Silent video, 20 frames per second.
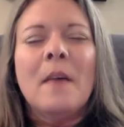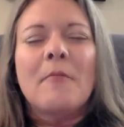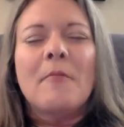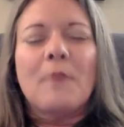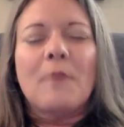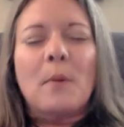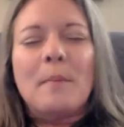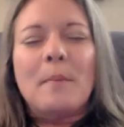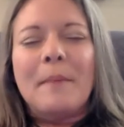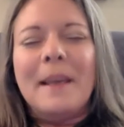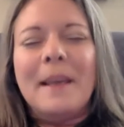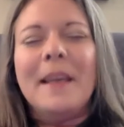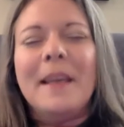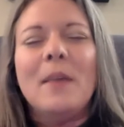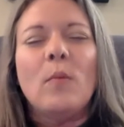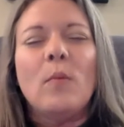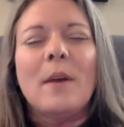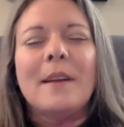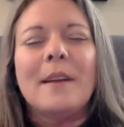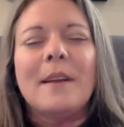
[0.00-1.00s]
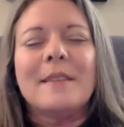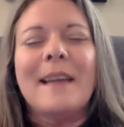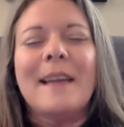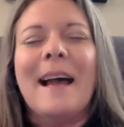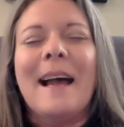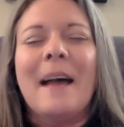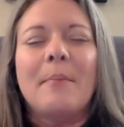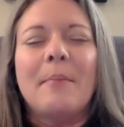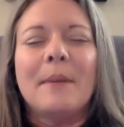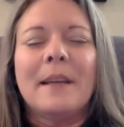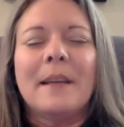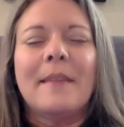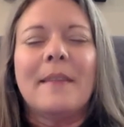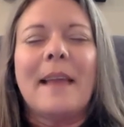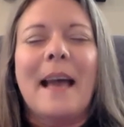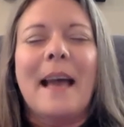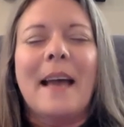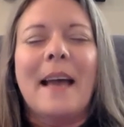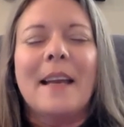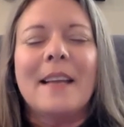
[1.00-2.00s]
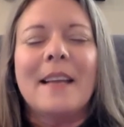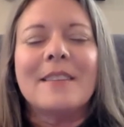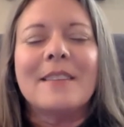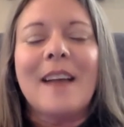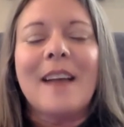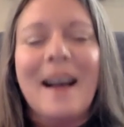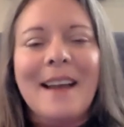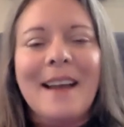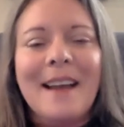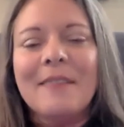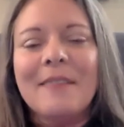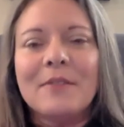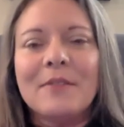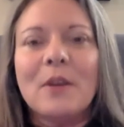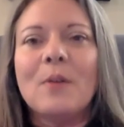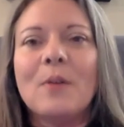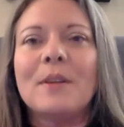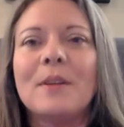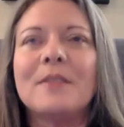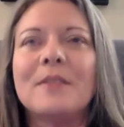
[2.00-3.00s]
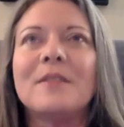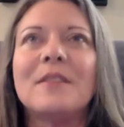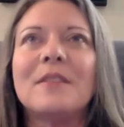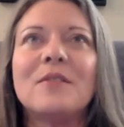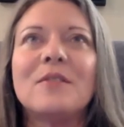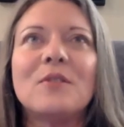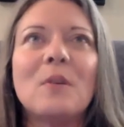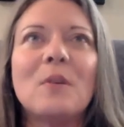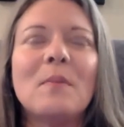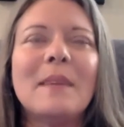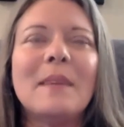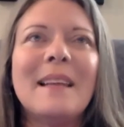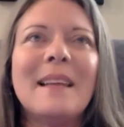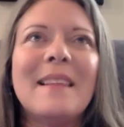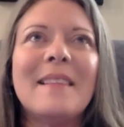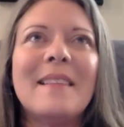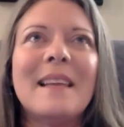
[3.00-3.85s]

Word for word: for me, what has happened in that is I have noticed that so many